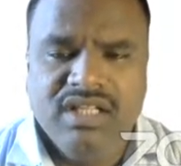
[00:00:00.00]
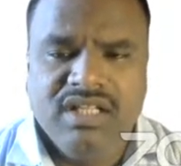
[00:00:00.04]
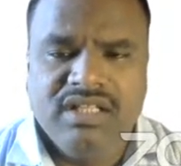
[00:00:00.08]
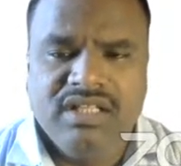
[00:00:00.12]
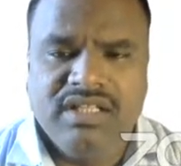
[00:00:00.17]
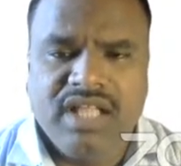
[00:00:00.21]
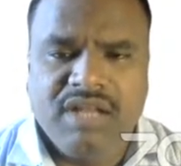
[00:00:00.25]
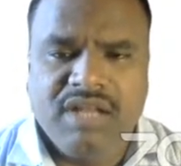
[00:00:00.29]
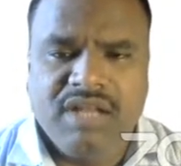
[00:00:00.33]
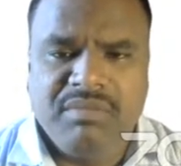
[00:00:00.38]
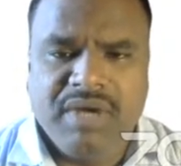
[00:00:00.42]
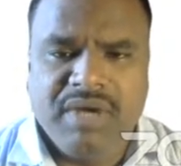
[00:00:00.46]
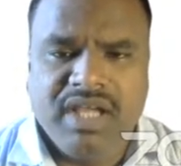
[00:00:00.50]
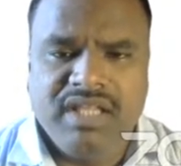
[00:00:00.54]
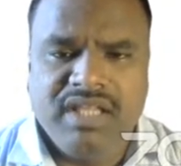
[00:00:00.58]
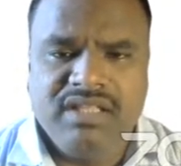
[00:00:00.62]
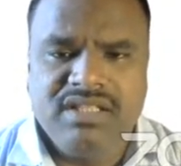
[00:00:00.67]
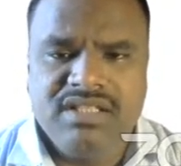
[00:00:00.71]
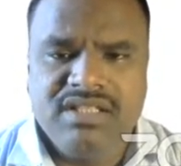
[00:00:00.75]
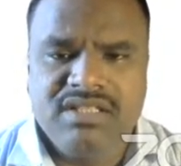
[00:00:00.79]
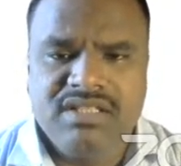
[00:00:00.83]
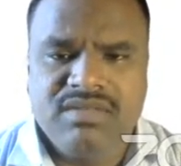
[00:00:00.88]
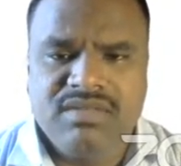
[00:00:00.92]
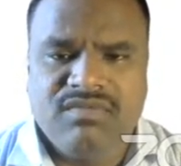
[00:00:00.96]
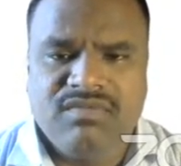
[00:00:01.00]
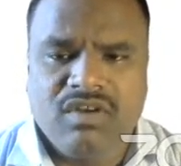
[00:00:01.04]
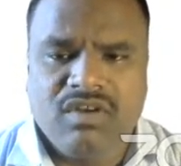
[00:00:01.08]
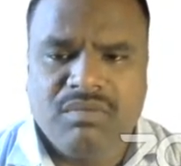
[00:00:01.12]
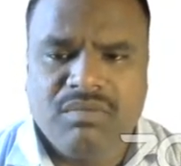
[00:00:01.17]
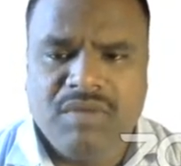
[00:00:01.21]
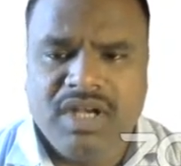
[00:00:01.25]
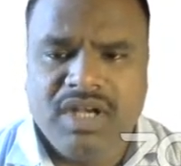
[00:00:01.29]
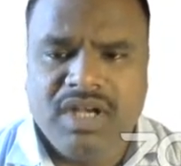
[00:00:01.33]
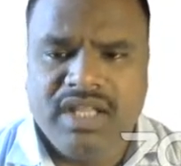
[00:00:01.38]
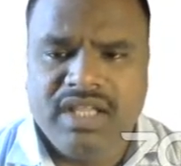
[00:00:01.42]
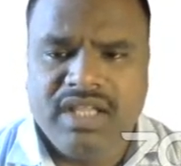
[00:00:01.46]
Thereby, this
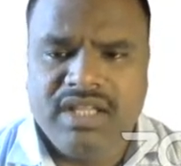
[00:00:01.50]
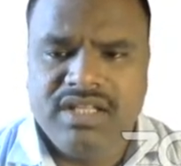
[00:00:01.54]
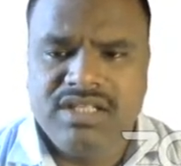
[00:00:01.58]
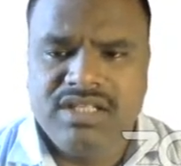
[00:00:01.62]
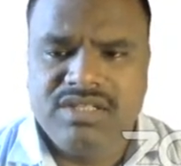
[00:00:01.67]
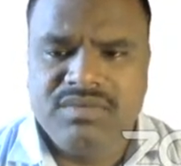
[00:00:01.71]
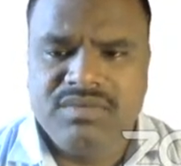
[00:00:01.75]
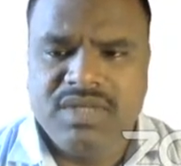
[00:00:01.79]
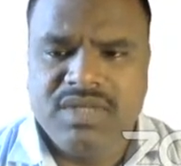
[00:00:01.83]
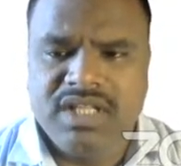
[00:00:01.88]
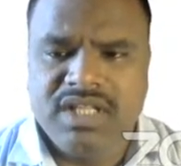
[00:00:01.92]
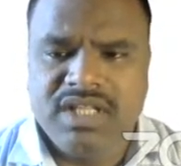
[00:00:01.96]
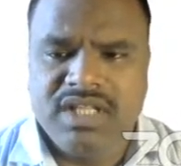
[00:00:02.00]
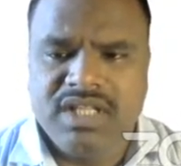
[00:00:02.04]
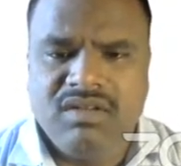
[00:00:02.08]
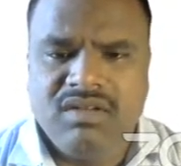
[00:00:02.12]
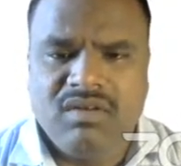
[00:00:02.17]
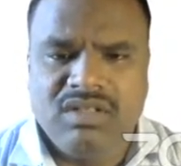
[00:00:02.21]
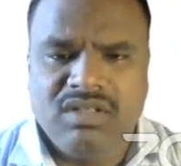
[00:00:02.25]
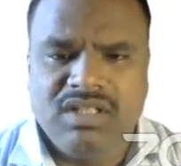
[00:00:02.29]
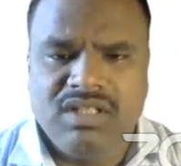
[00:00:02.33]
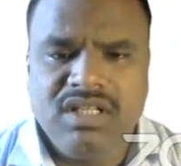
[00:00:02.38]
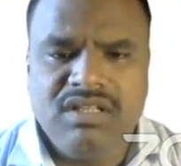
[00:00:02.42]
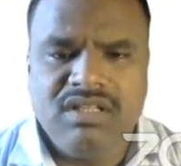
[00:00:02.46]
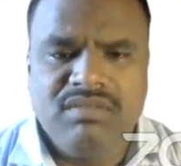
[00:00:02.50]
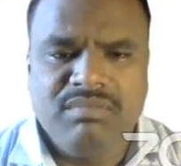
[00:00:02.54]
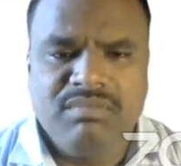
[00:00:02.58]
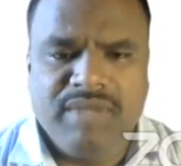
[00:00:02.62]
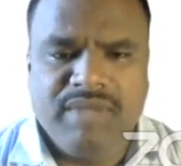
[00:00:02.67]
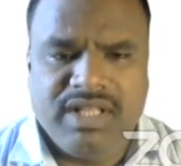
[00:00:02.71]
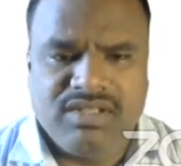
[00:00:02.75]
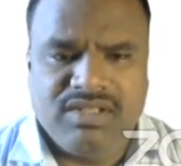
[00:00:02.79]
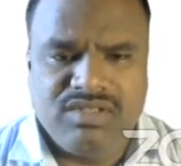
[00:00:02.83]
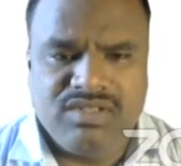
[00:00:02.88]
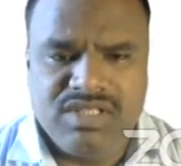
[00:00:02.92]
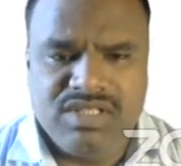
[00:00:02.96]
formaldehyde, it will kill all the
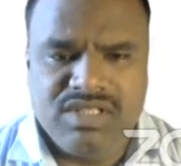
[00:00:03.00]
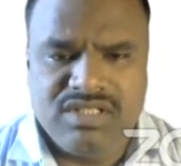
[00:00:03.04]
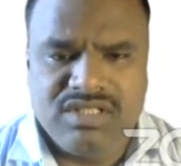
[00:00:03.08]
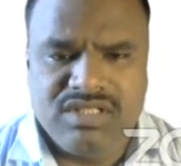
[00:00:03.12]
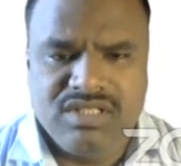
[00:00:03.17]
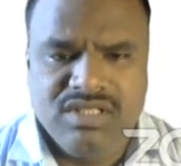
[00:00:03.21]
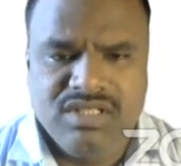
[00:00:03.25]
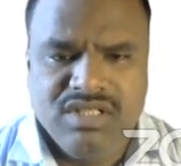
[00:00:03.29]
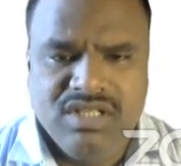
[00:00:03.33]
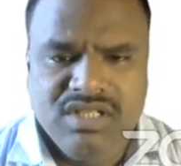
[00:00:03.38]
pathogens.